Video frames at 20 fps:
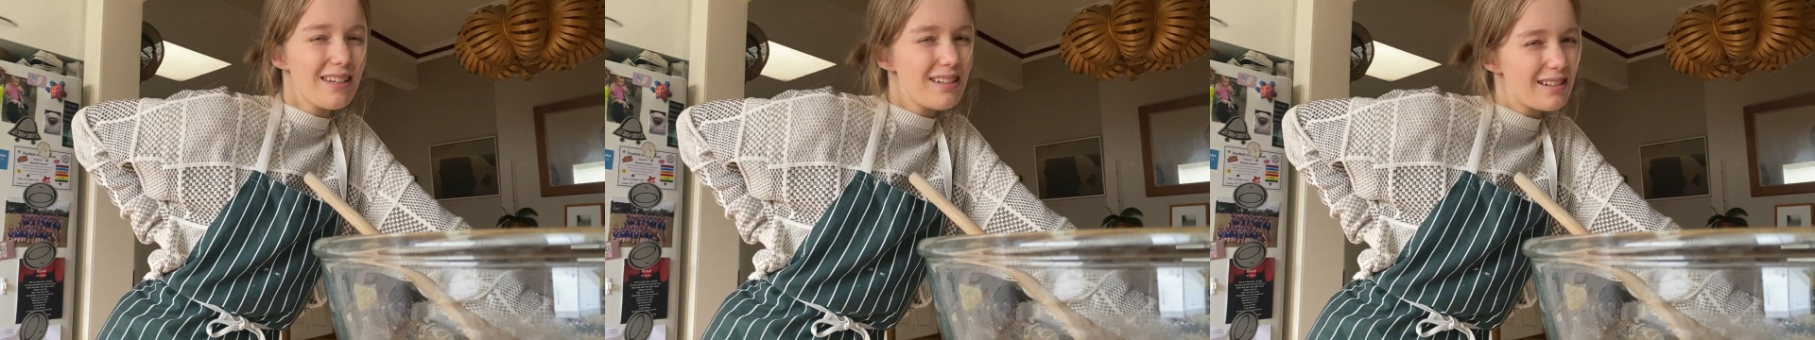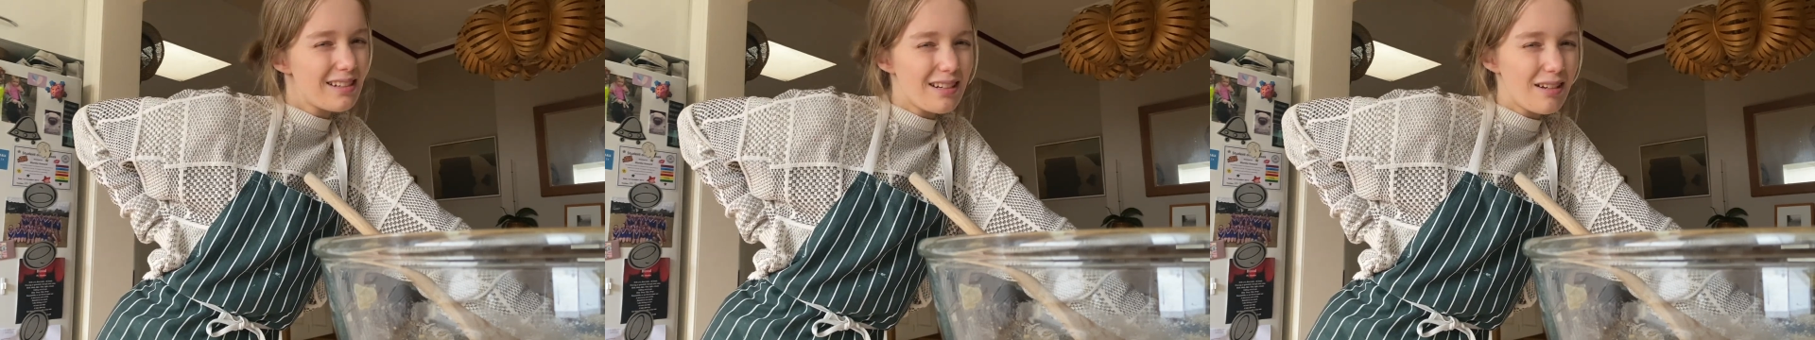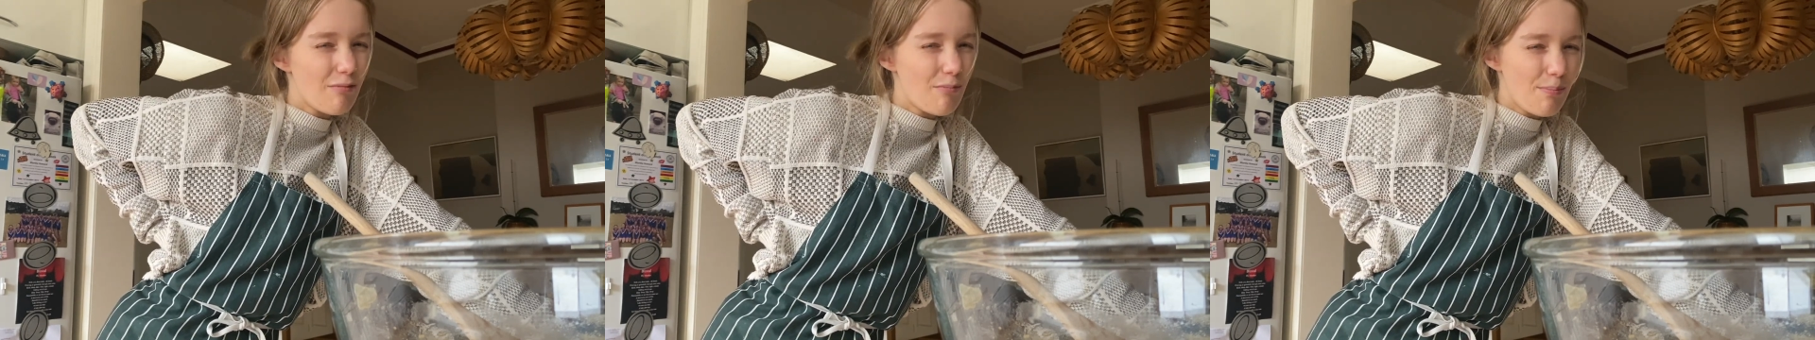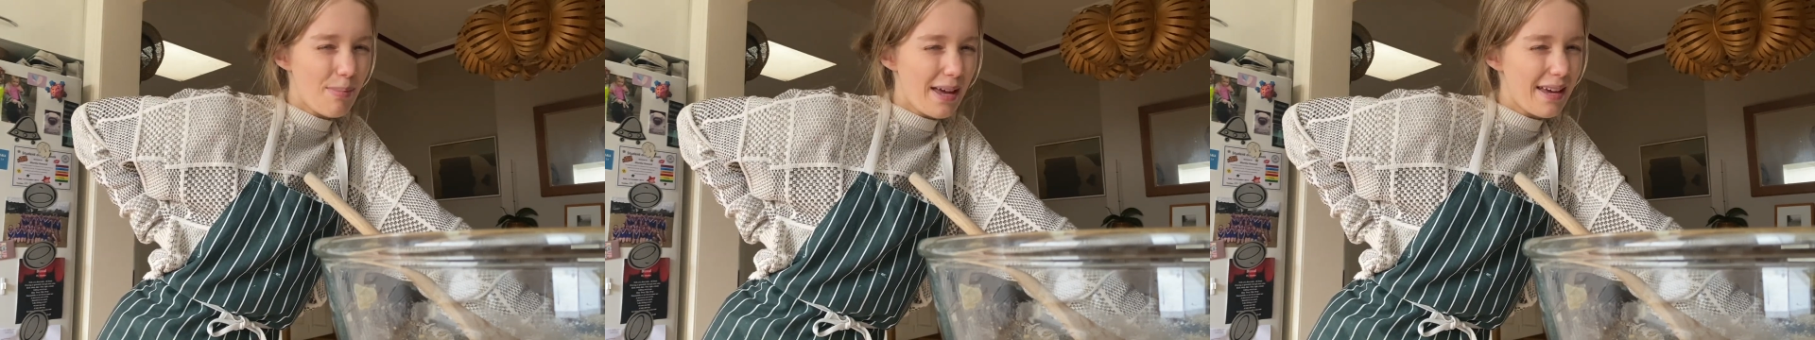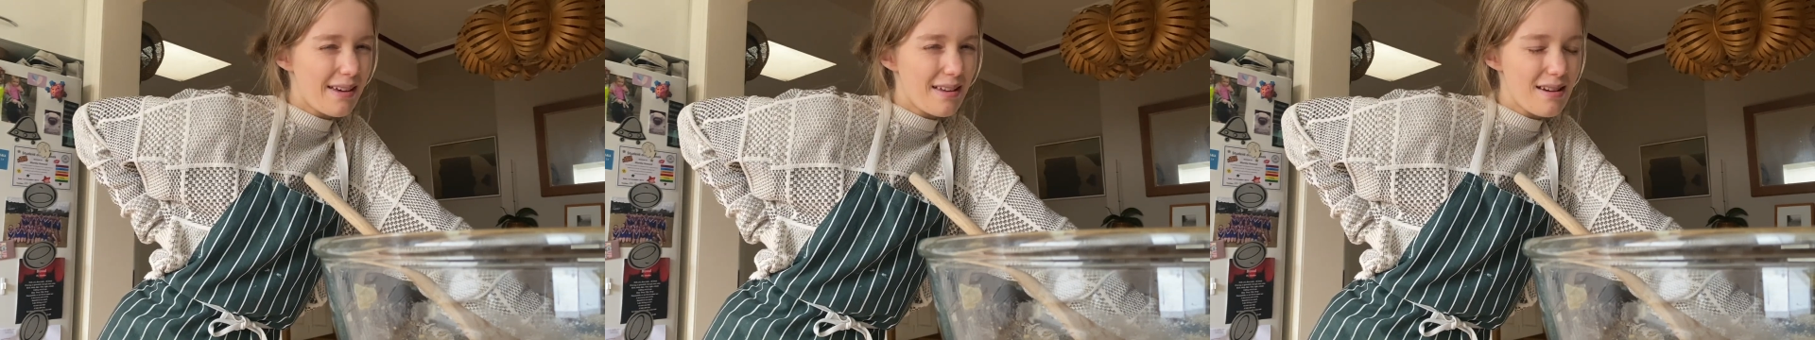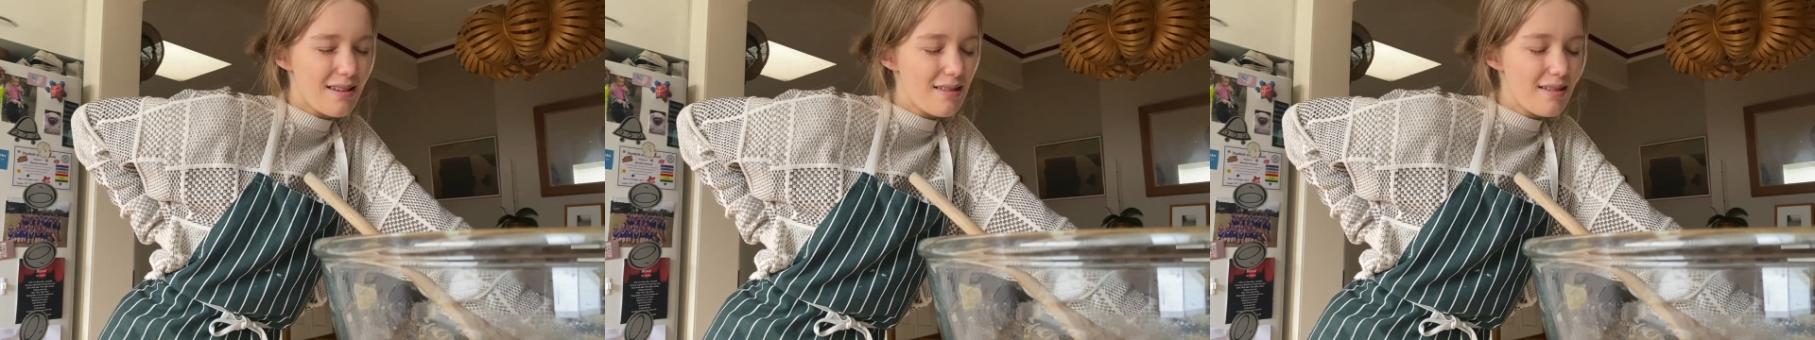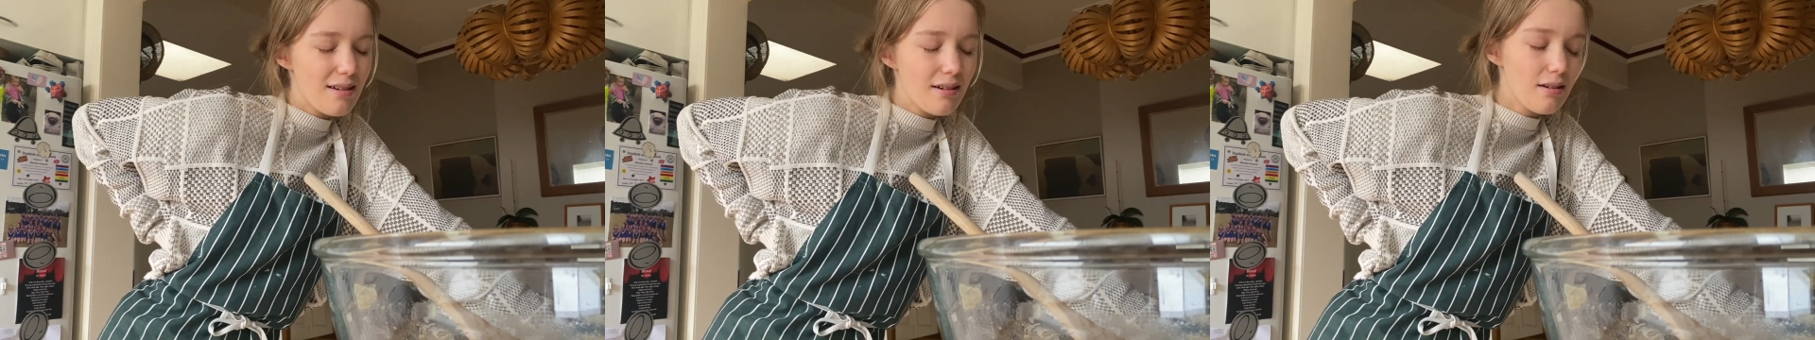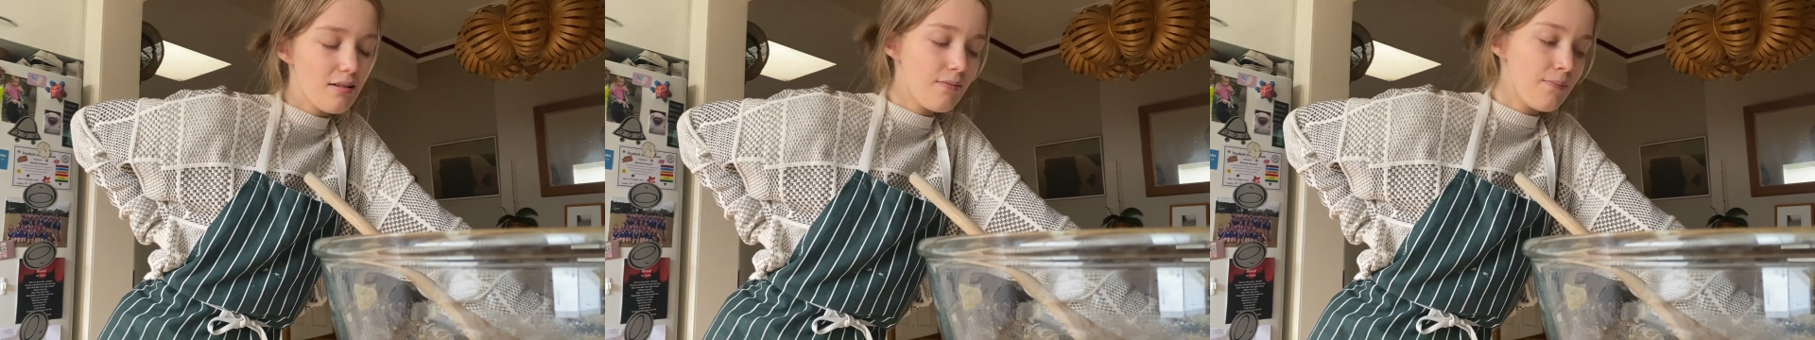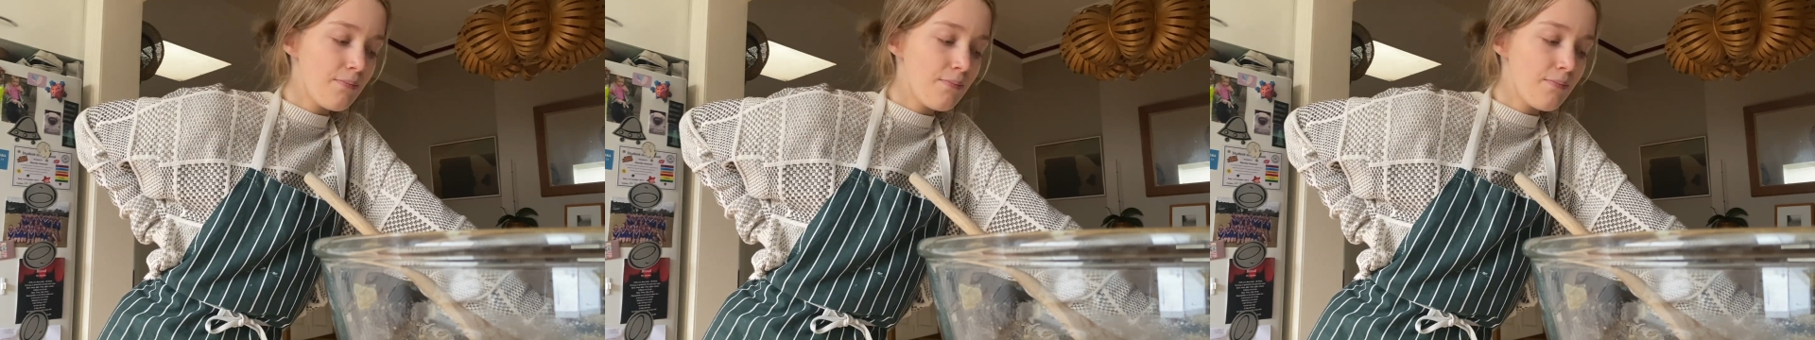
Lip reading: you didn't even bake anything.